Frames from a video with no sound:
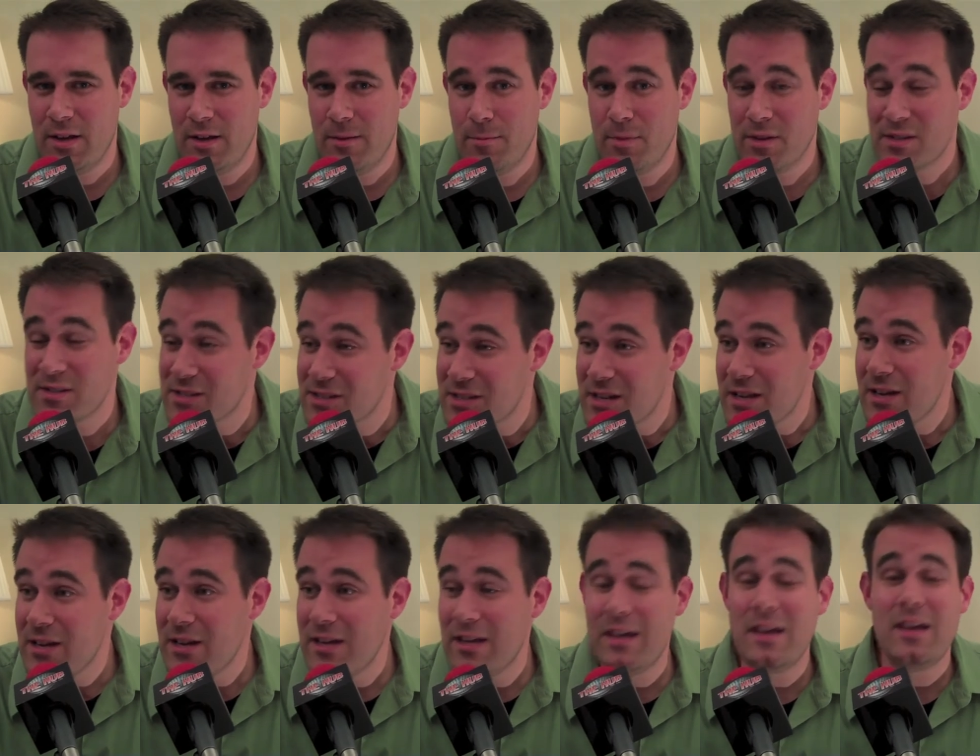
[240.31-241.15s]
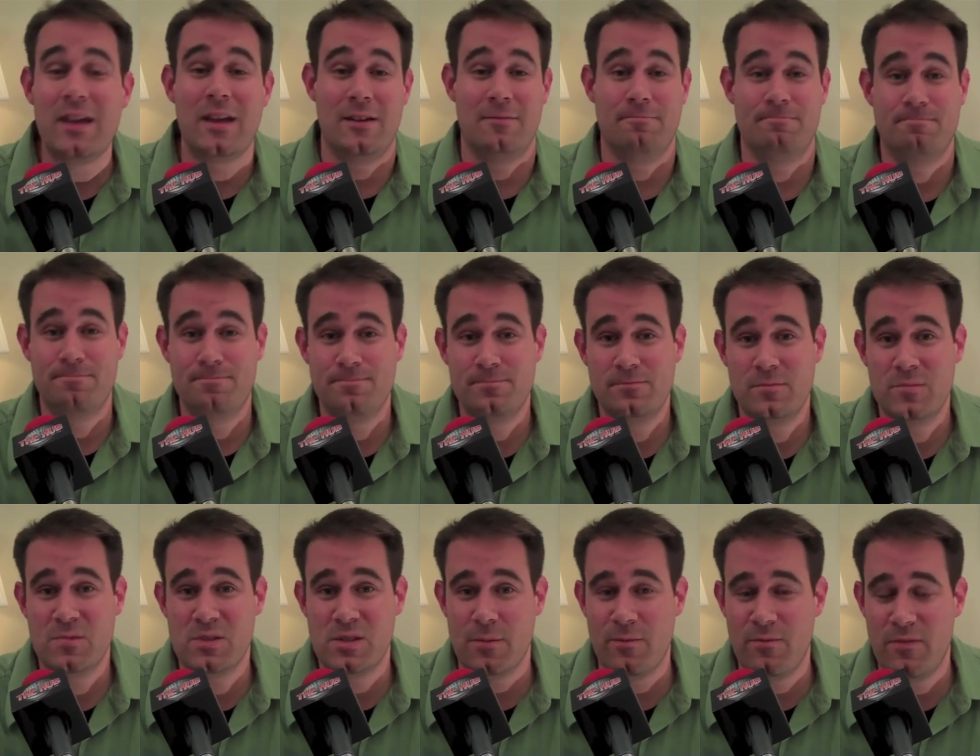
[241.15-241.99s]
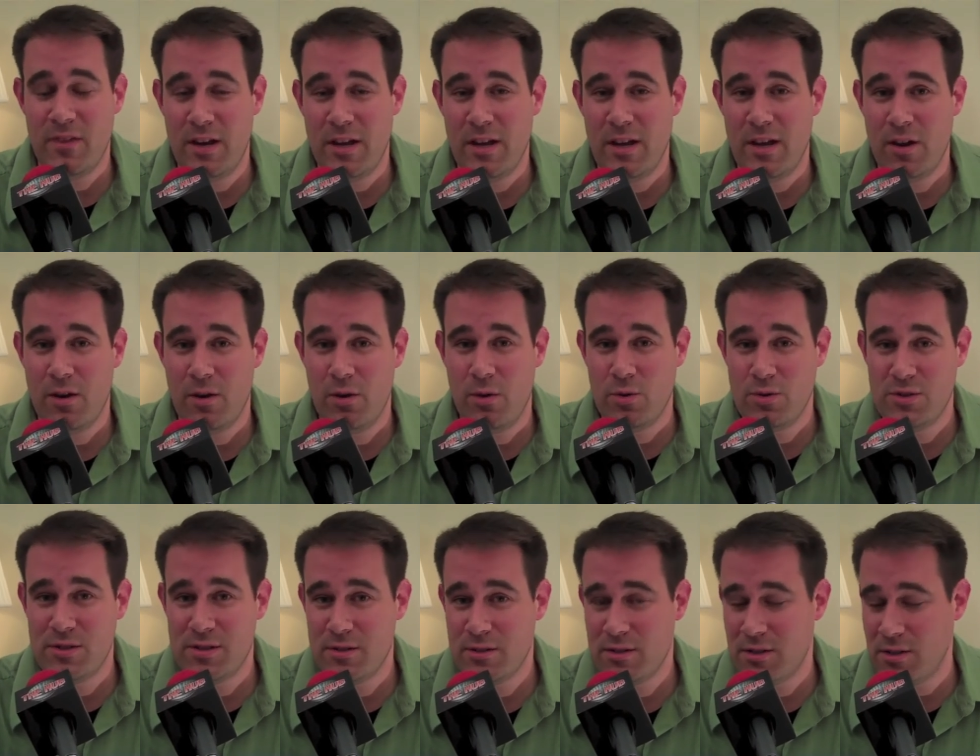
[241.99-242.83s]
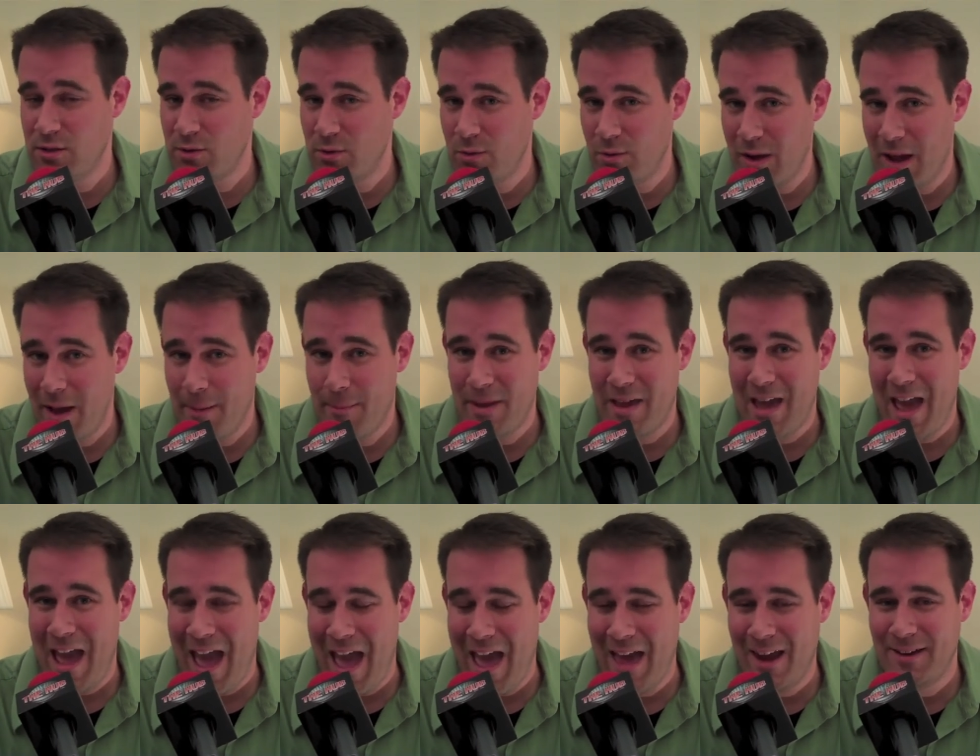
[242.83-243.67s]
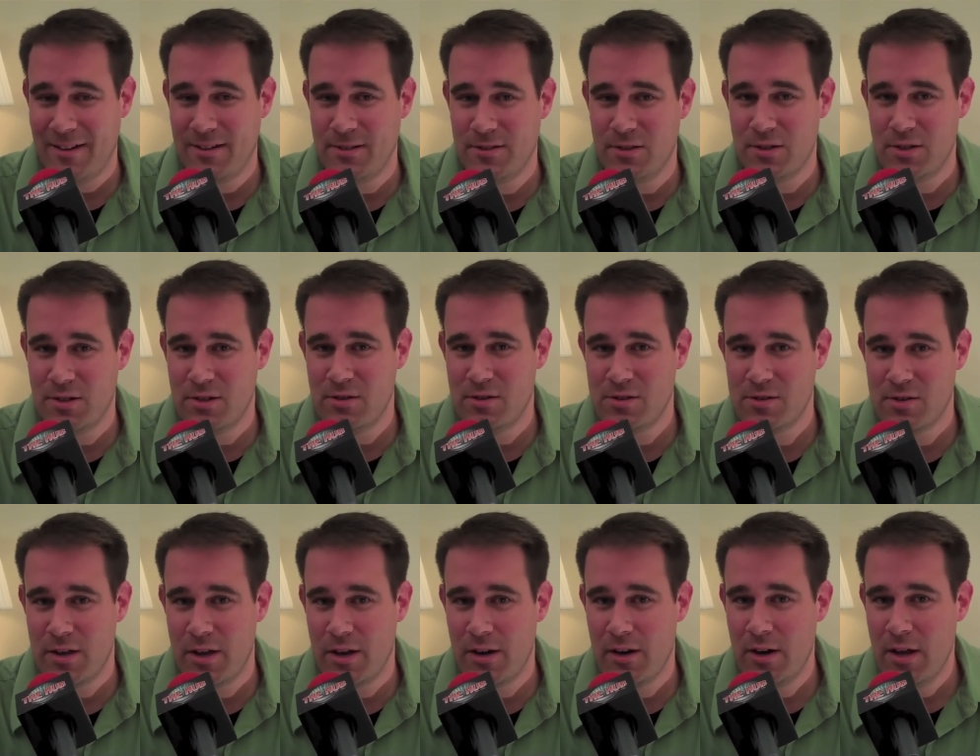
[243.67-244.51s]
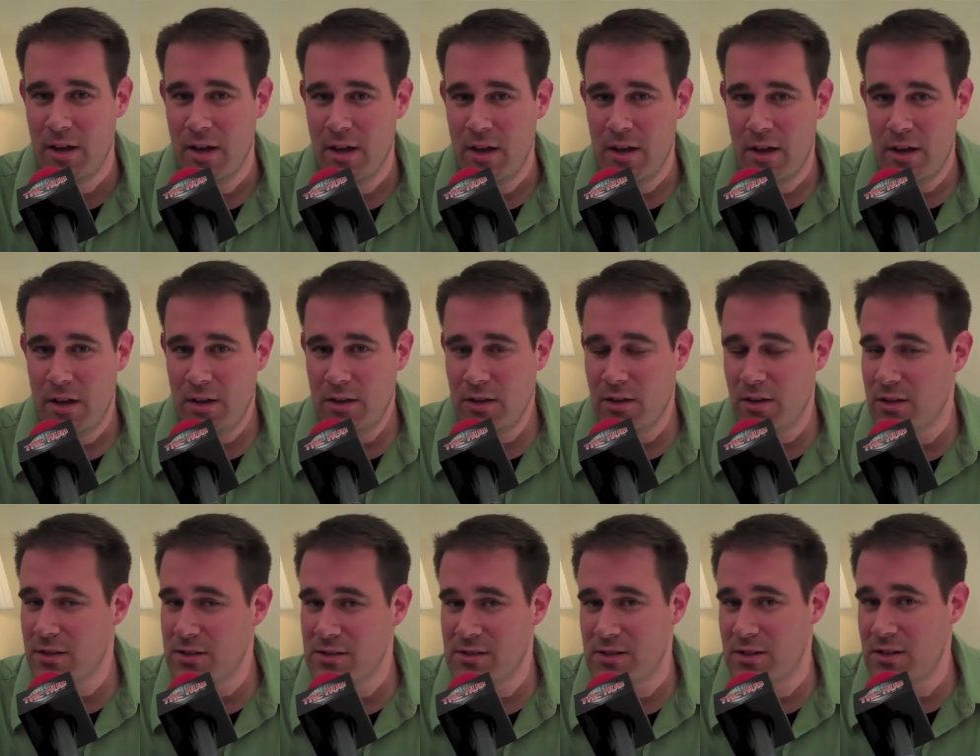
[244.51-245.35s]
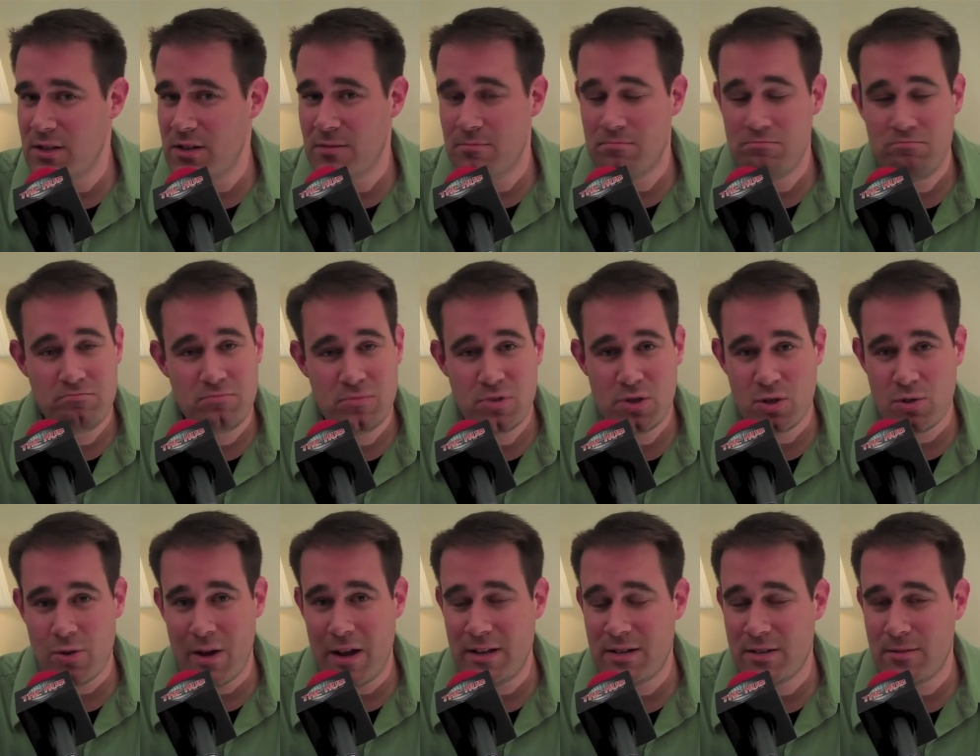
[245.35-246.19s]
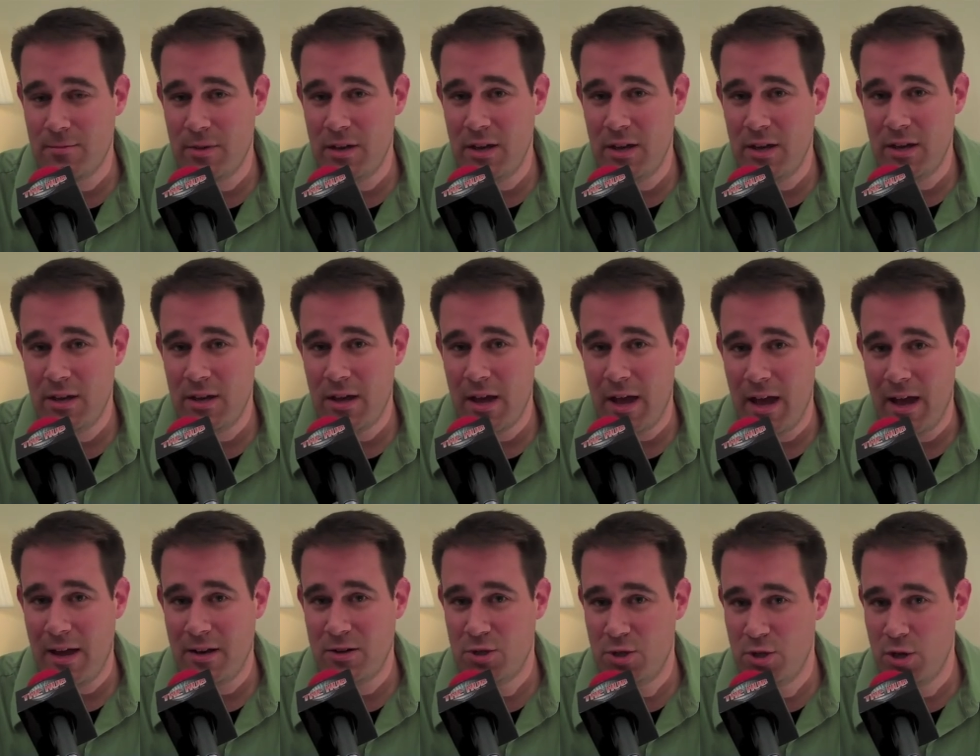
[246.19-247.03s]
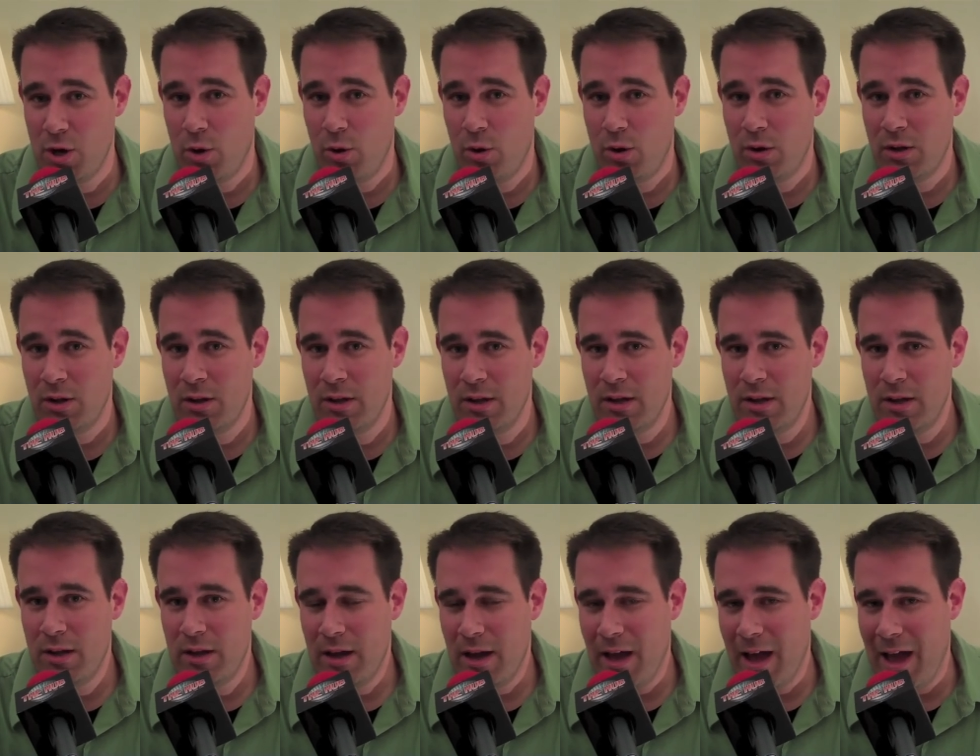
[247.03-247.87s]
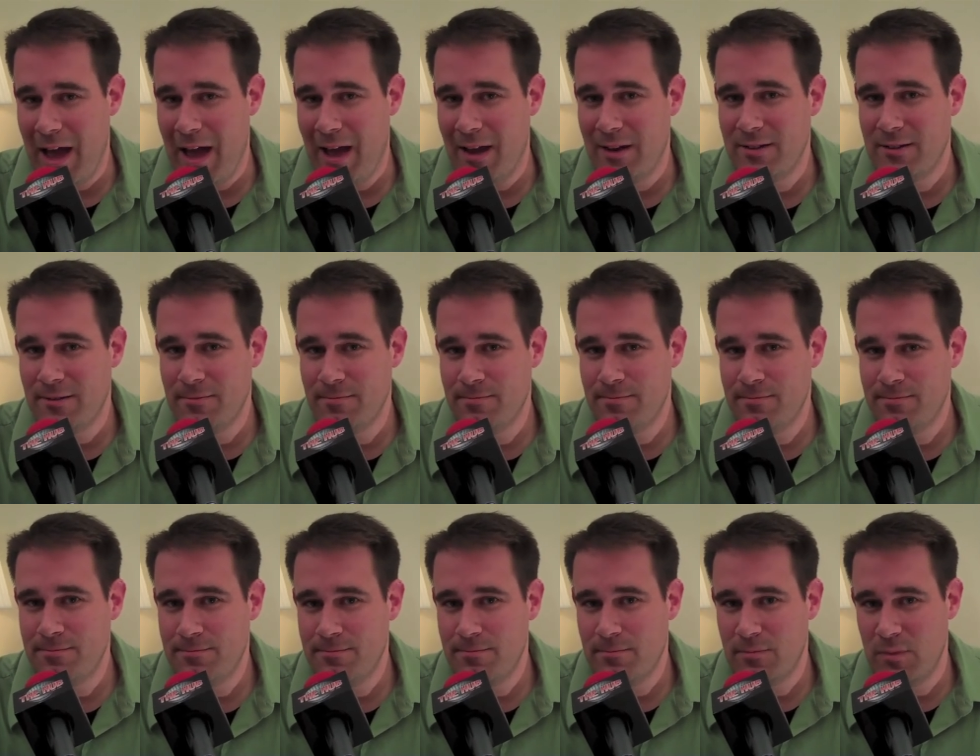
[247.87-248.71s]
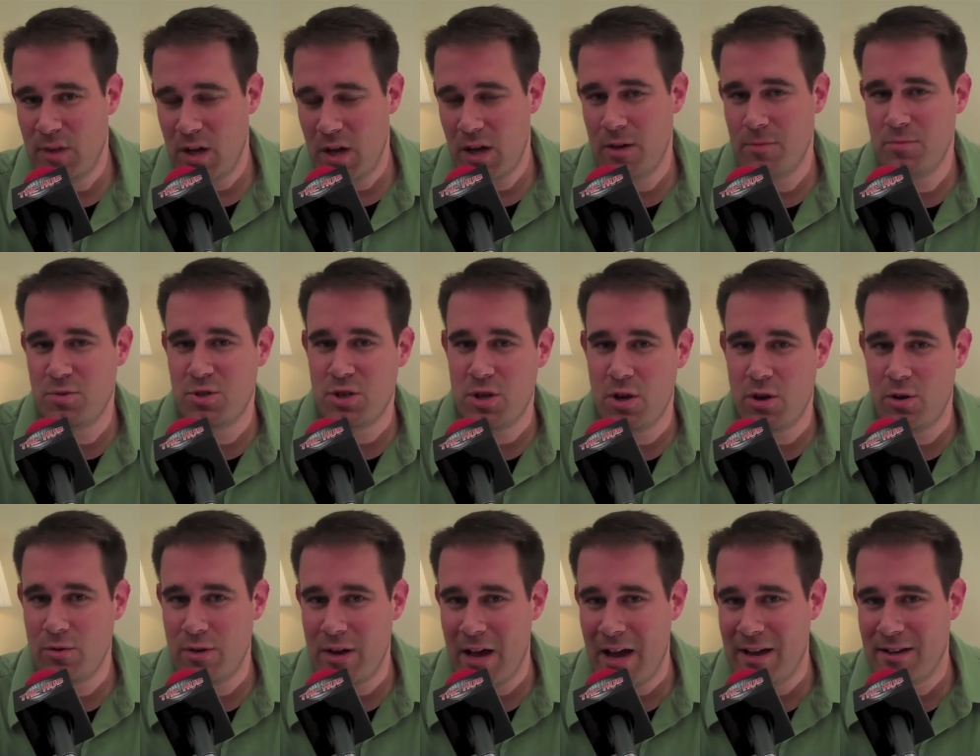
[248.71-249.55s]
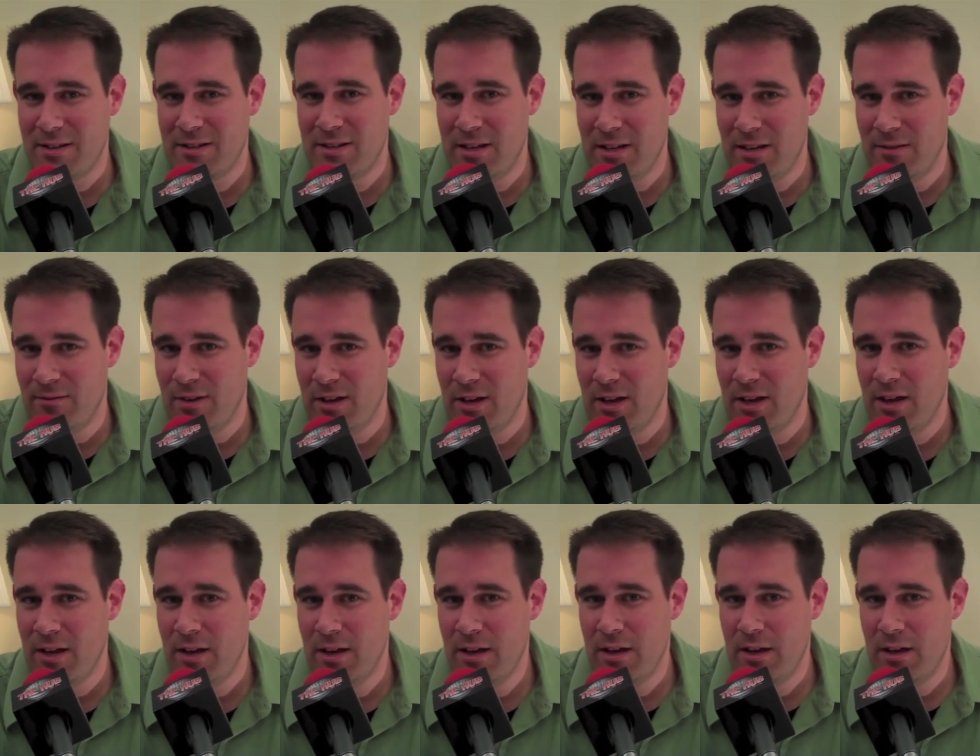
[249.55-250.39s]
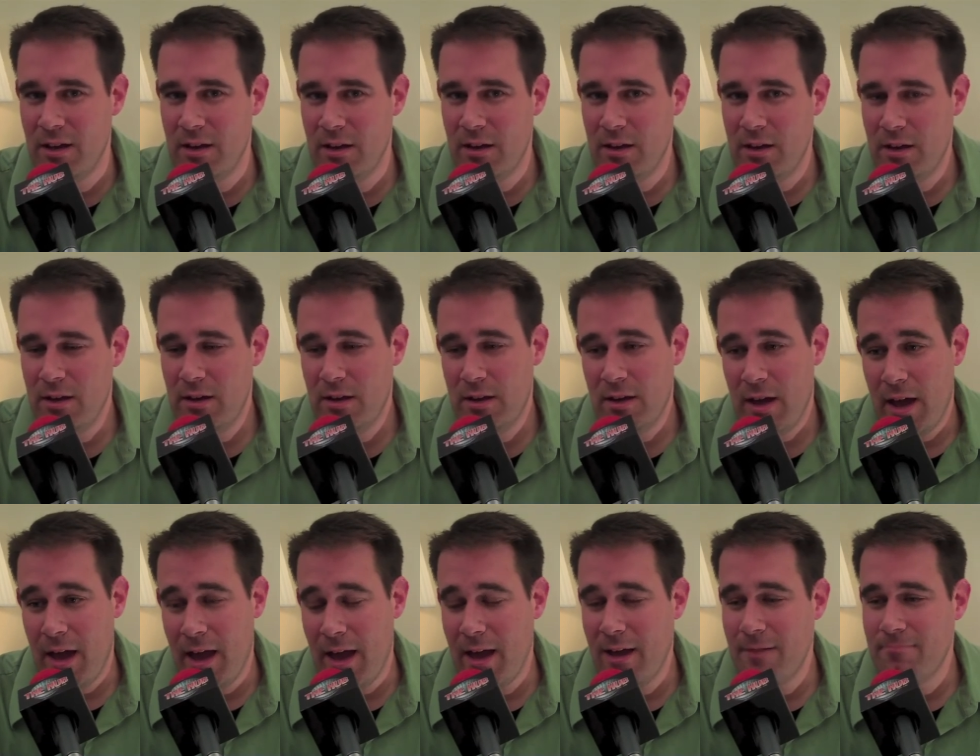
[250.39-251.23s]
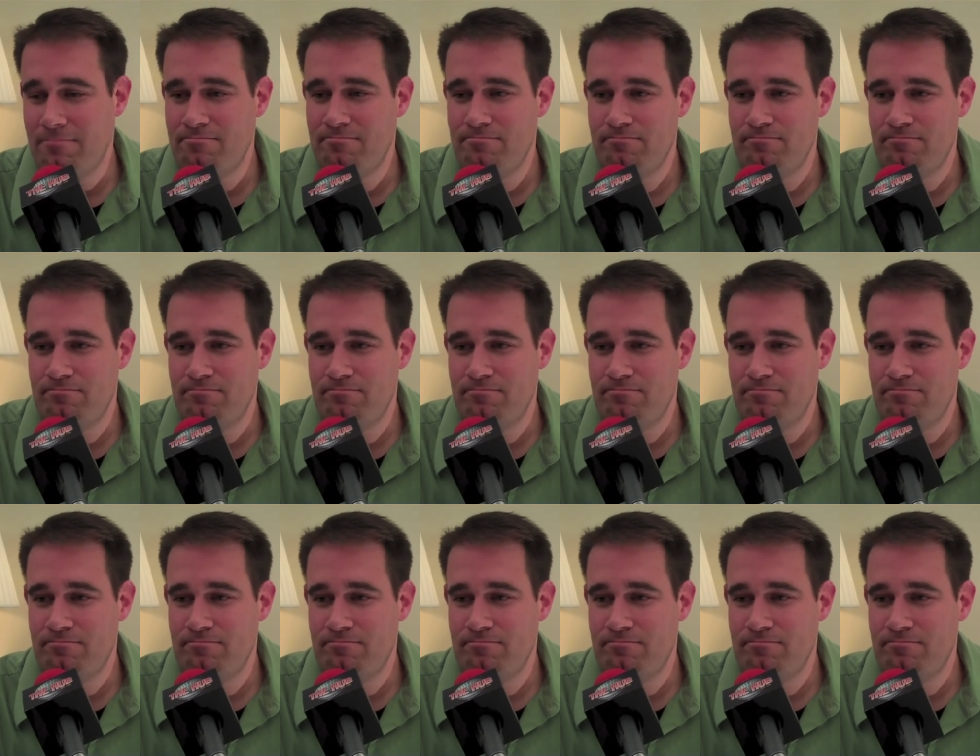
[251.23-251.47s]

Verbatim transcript: but send in some videos to be added to the newsletter. You can send them straight to me at joel at thehubshow.tv. And